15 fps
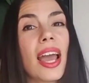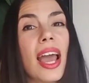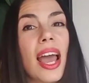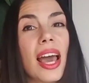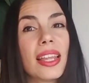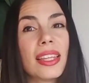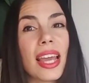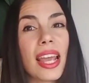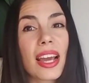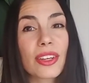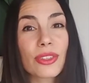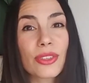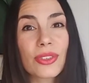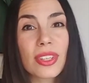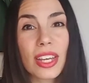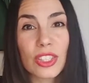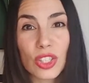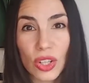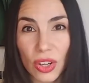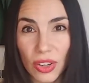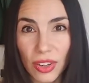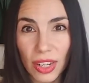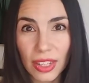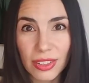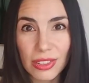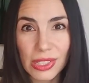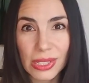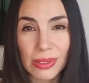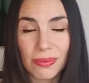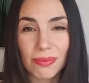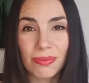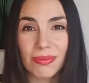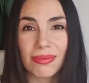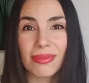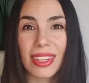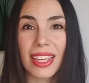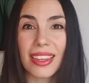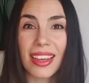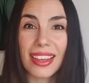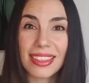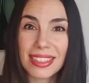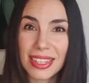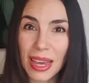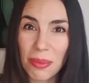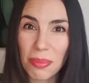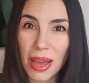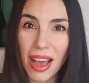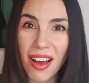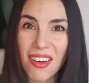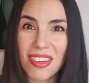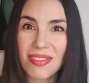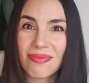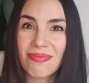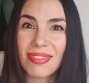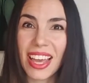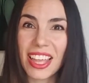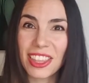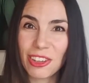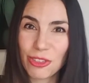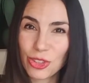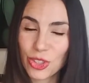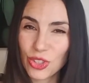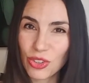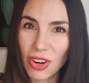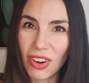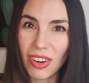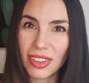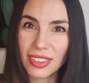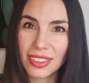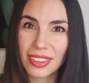and they exercise courage and they step out and they're strong.